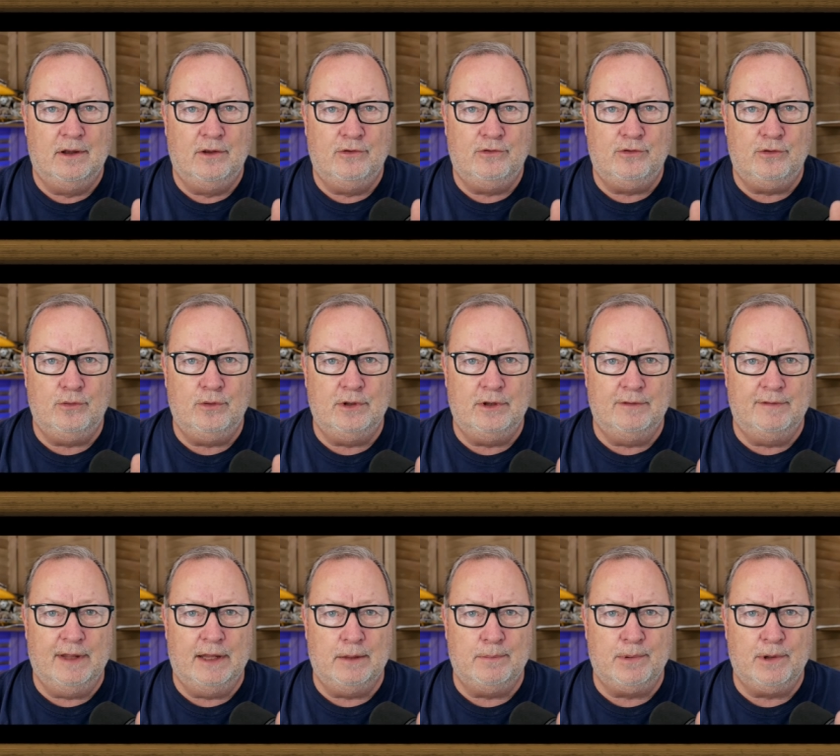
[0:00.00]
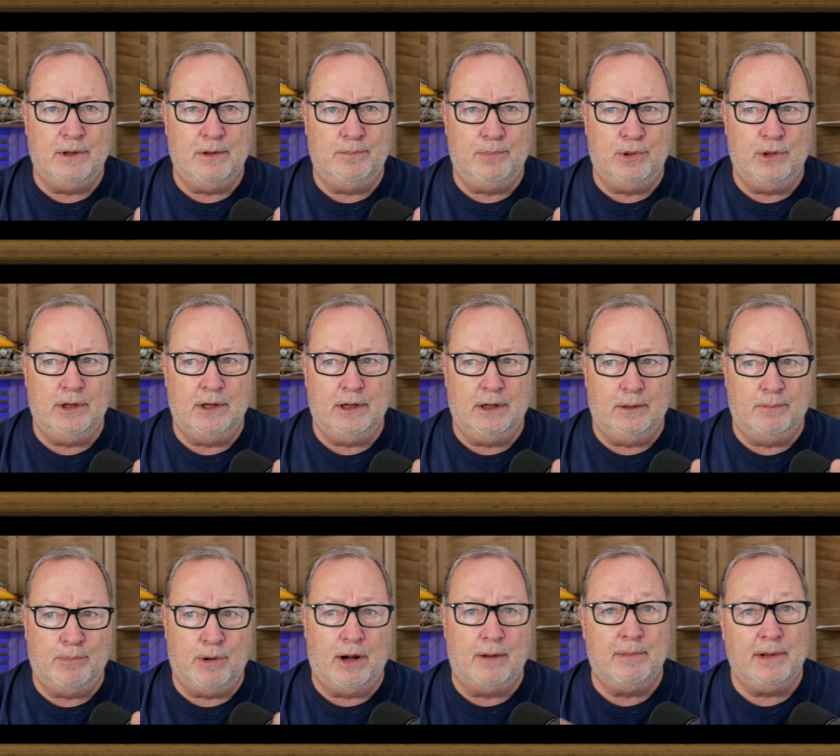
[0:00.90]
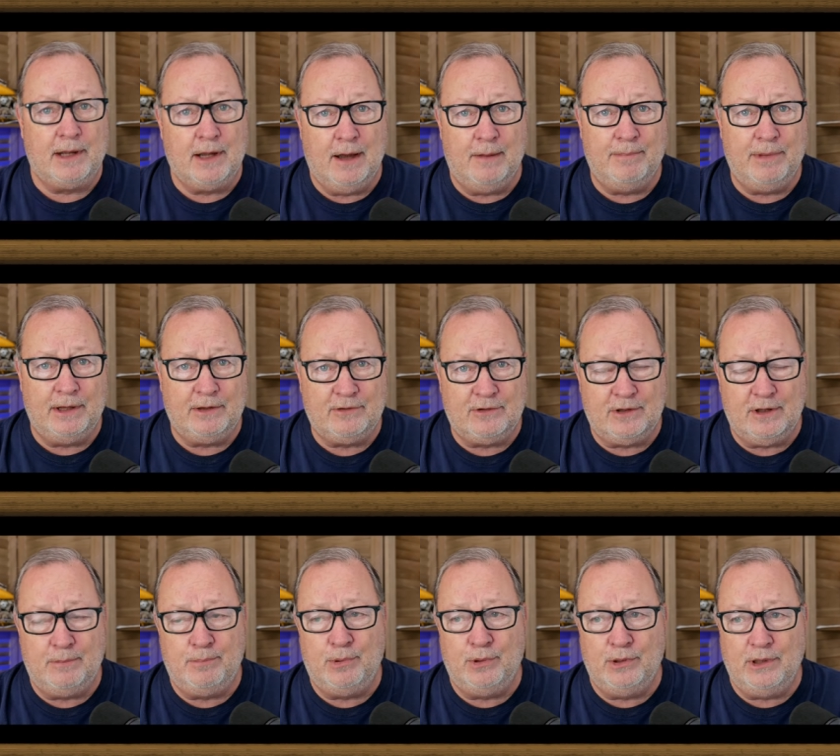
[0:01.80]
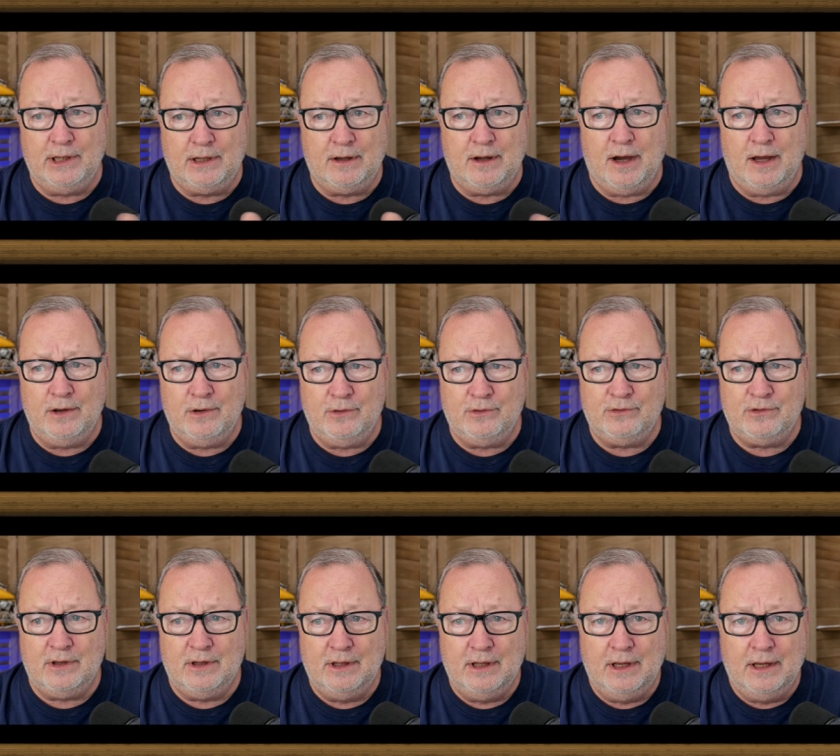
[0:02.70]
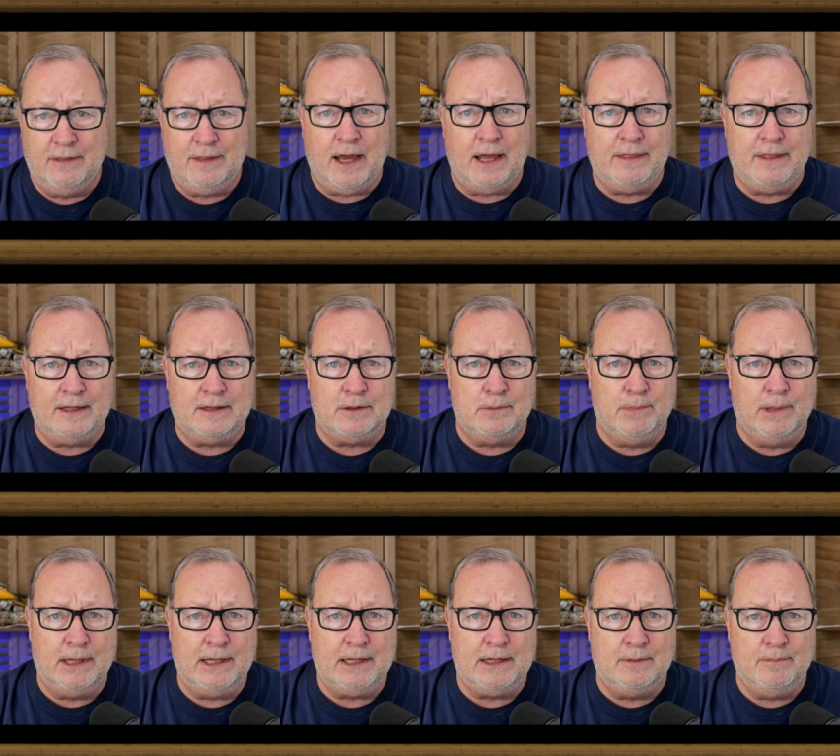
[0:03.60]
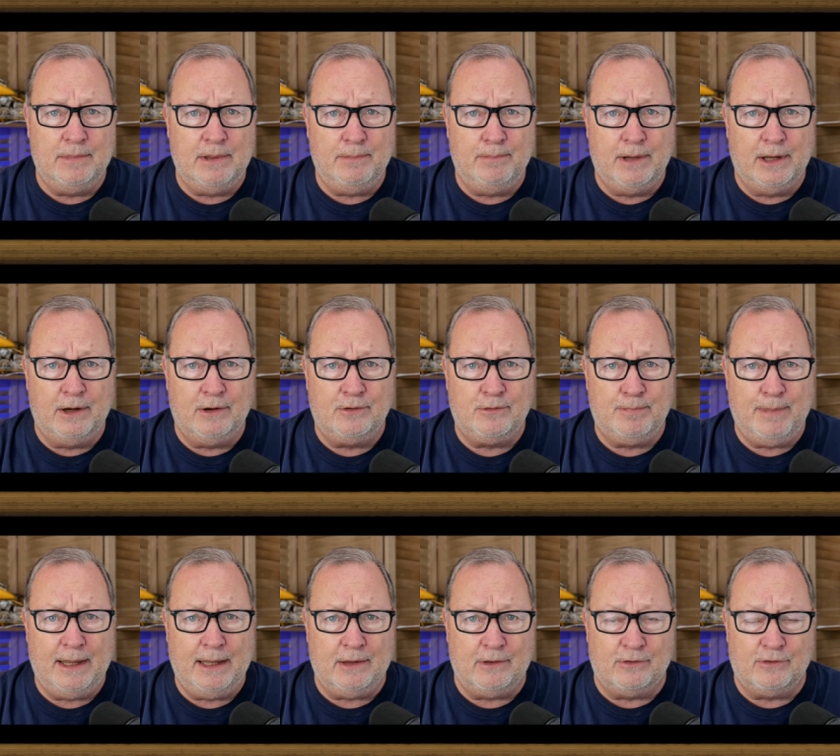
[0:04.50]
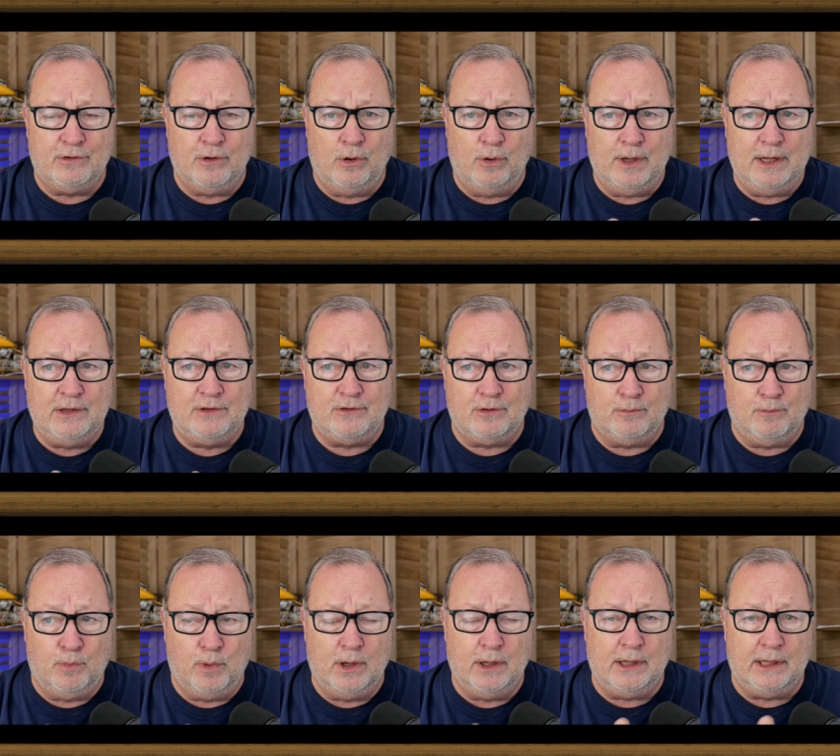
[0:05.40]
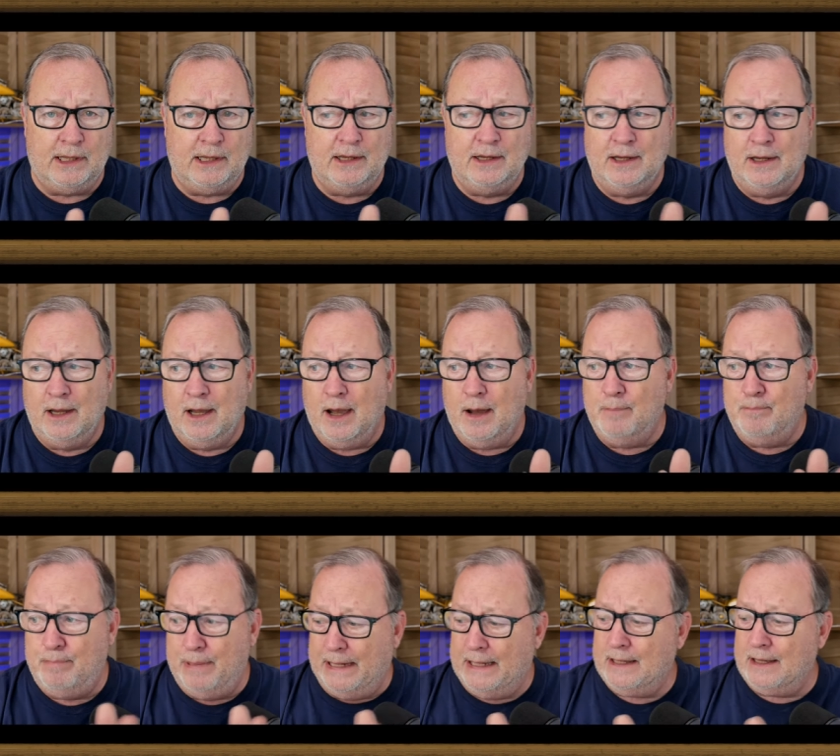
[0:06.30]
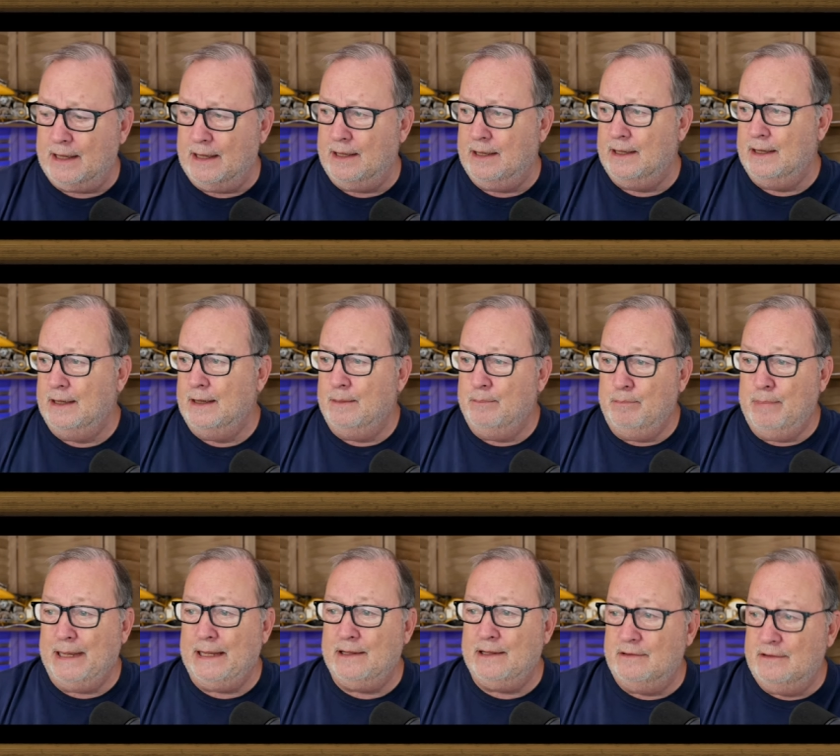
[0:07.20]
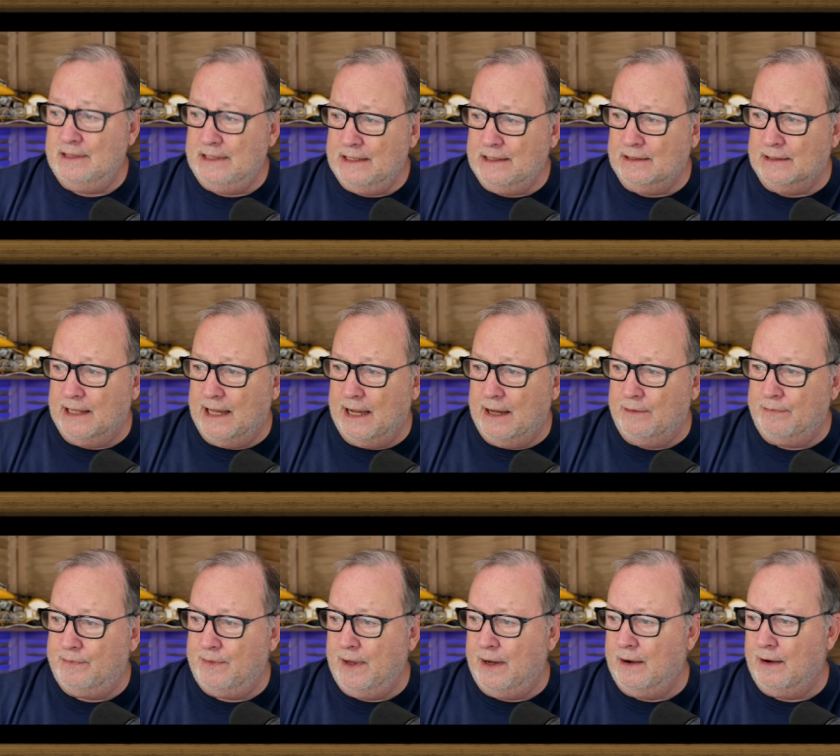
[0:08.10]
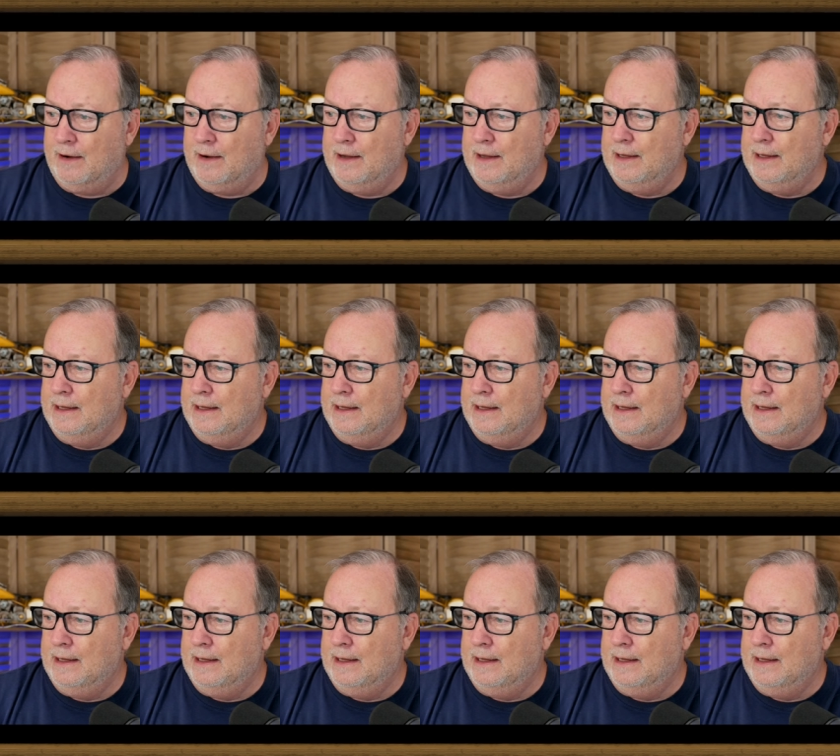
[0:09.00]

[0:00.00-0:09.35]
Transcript: sue a developer that put in an apartment complex instead of putting in condos. I think the money can be better spent. So it's a really a big, big deal out there.